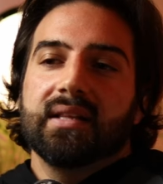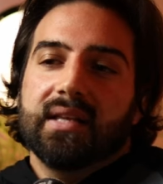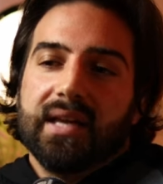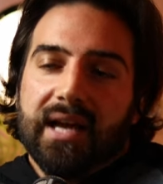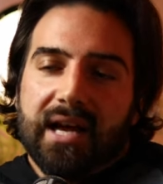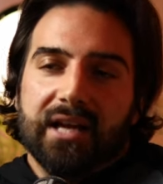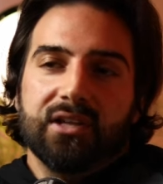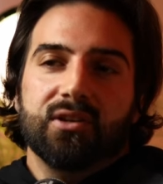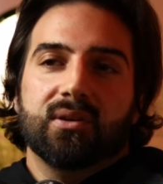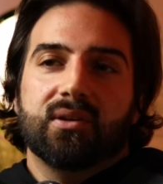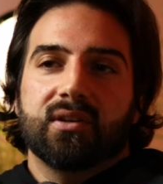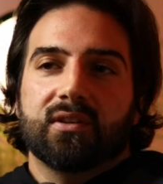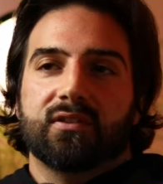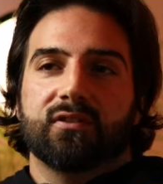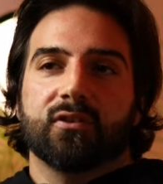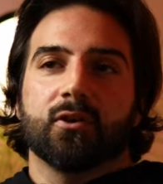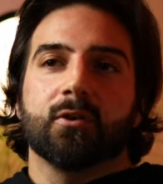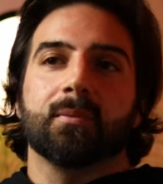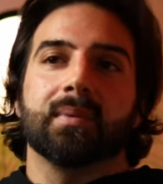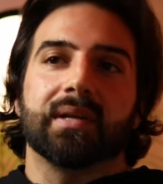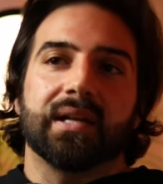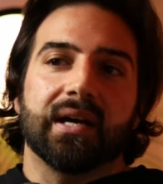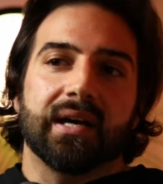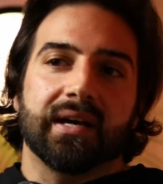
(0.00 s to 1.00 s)
Yeah, you could
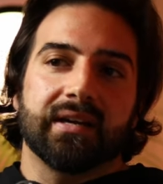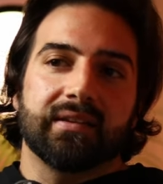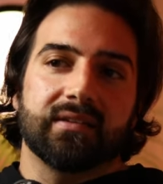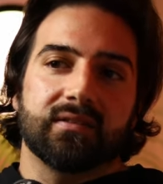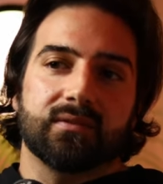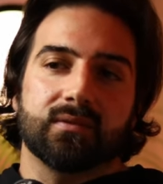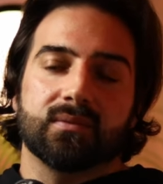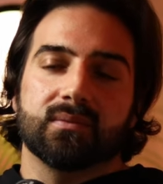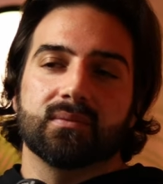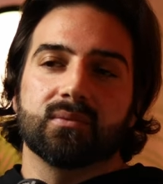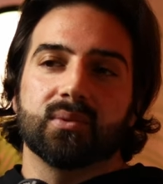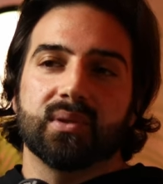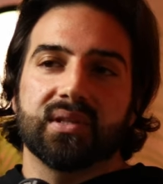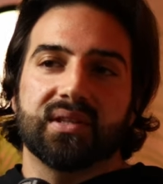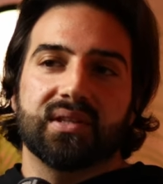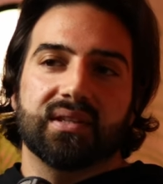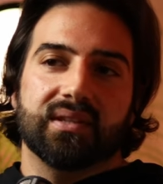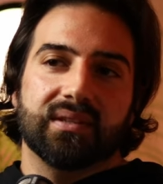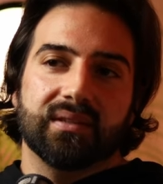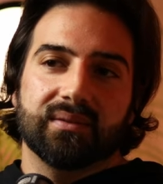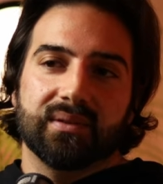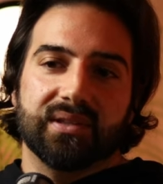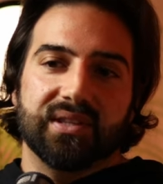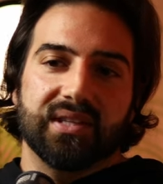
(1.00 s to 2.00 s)
sermonize
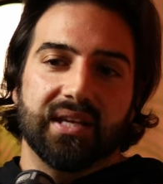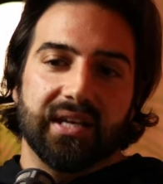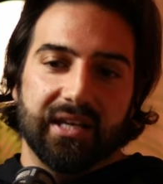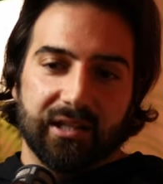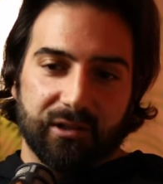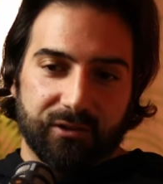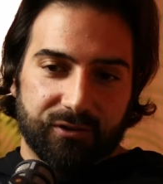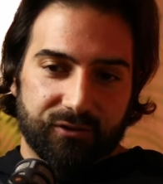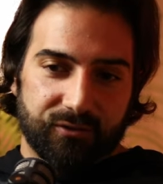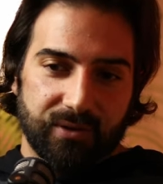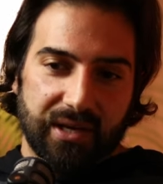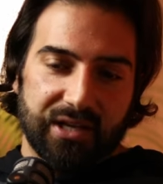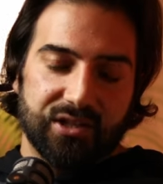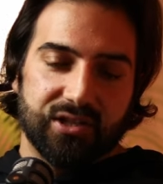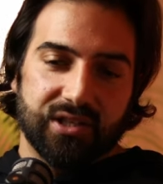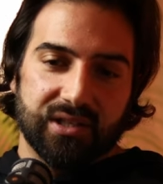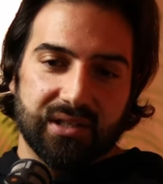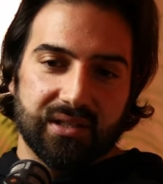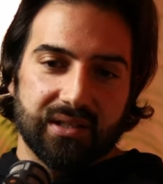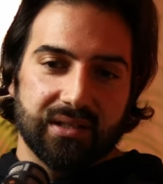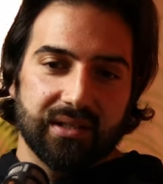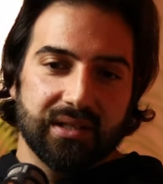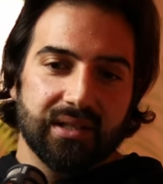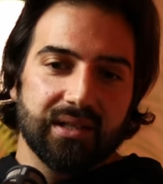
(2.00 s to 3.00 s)
with the
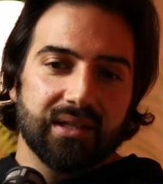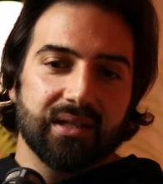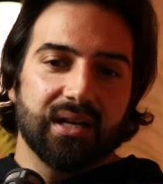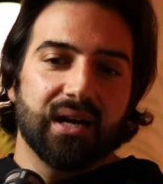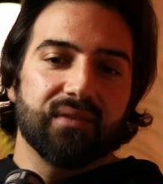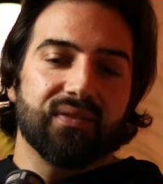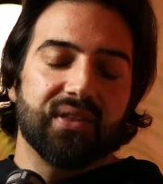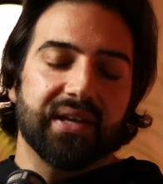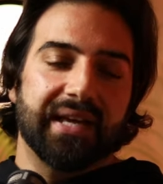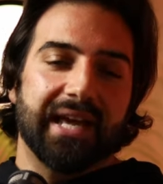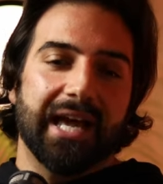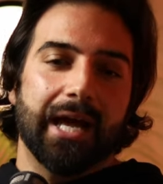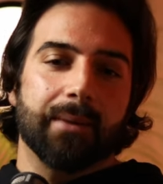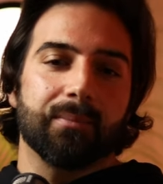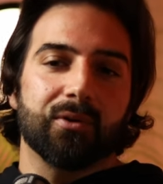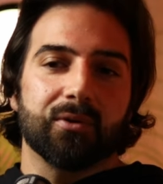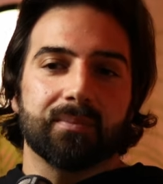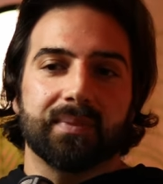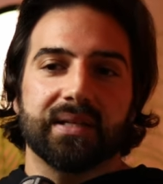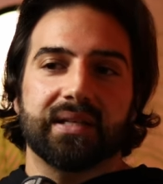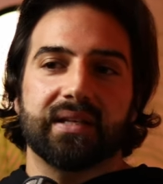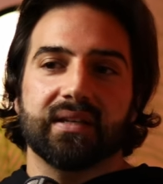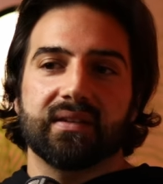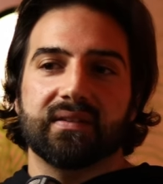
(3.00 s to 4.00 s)
illustration of the
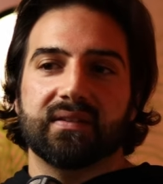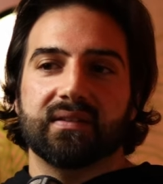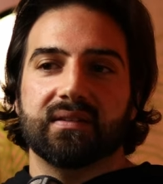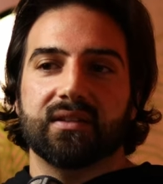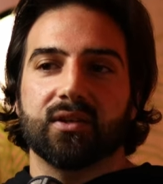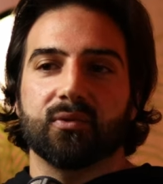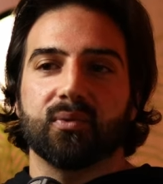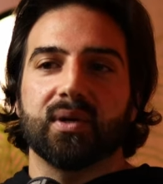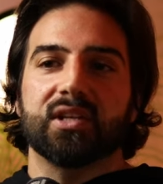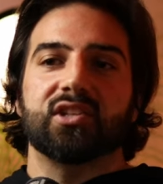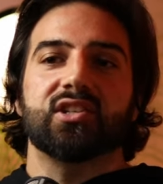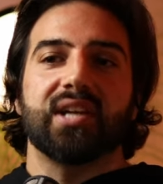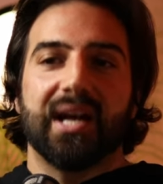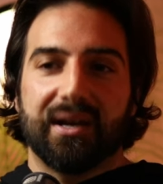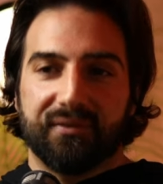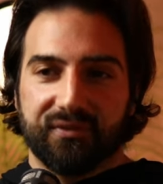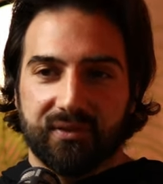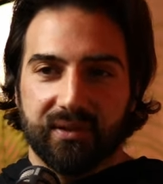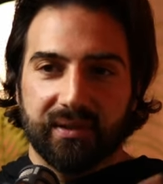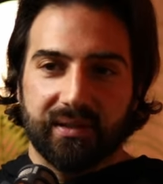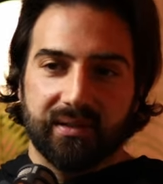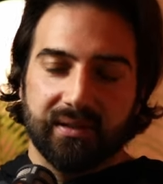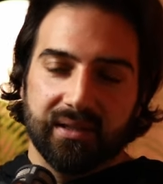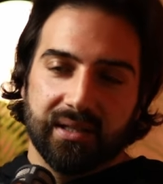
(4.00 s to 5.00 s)
camel because the rich
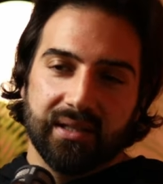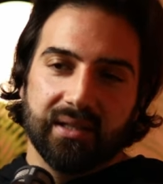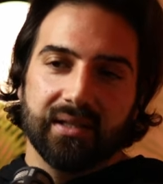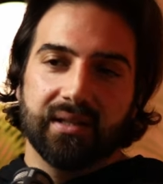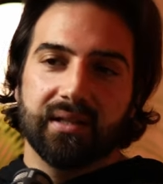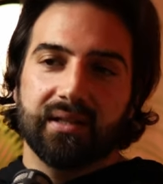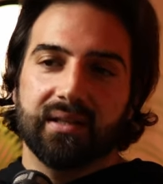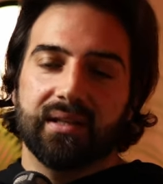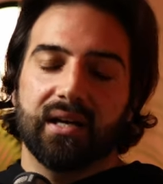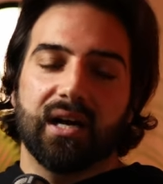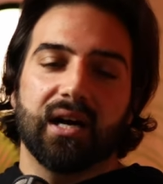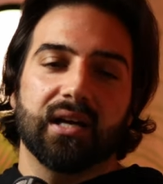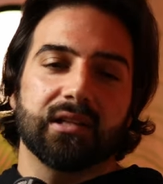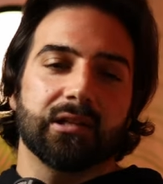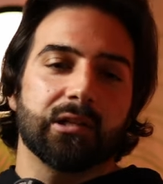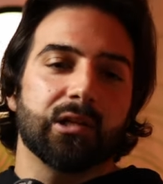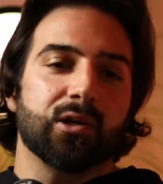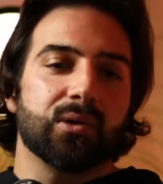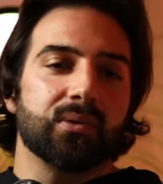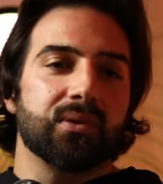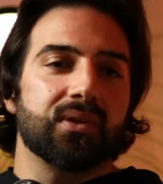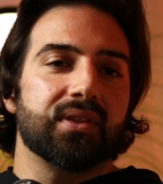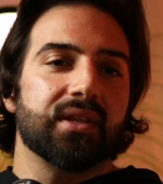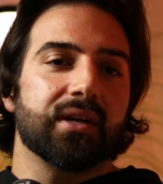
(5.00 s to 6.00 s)
have to
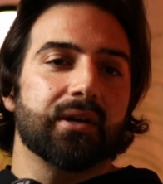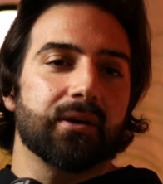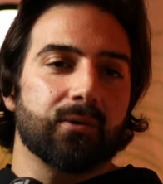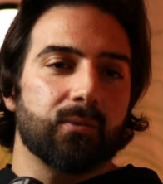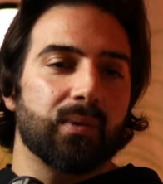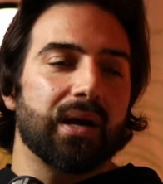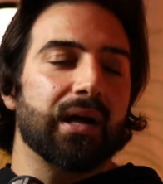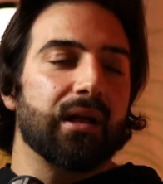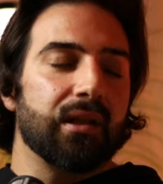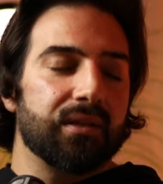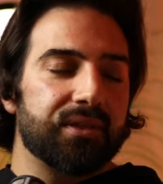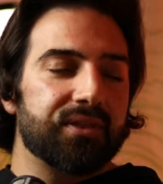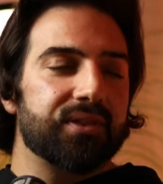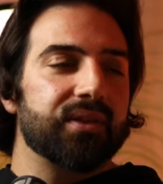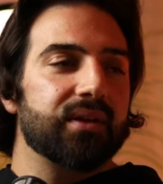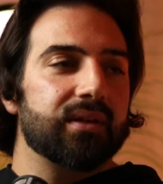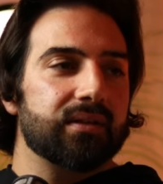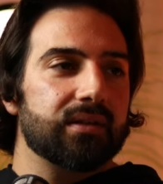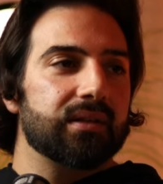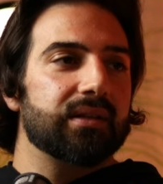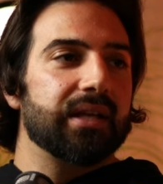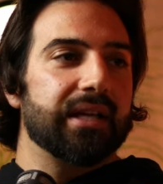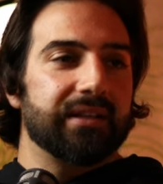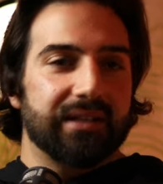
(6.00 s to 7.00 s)
unload their wealth
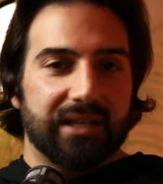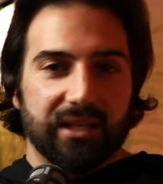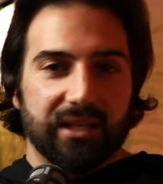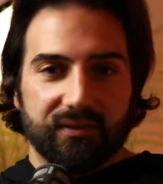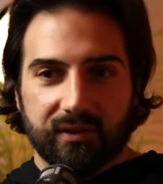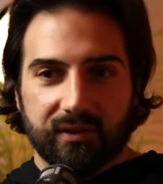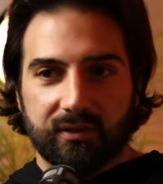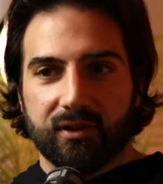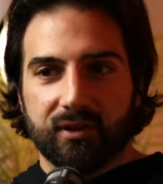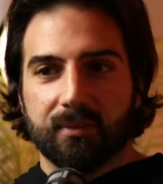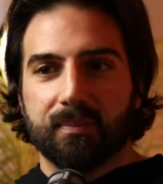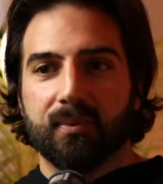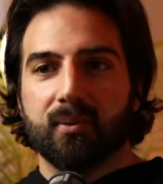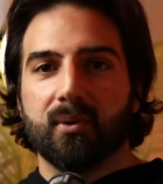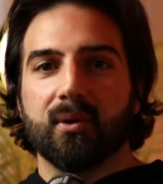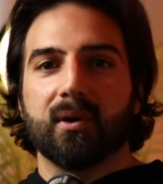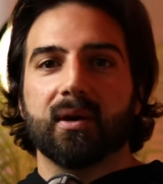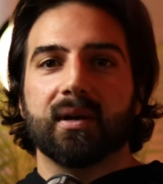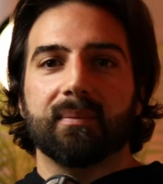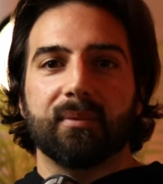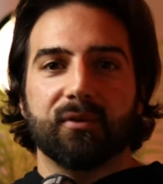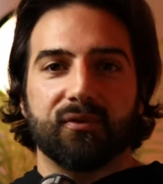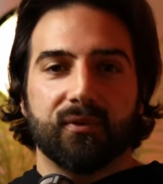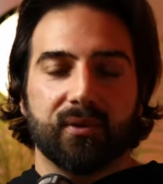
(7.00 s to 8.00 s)
and give it to the
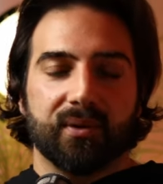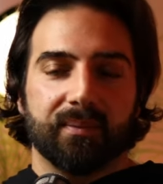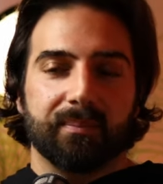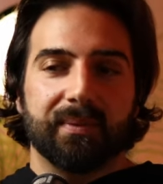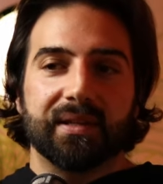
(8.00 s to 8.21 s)
poor right before.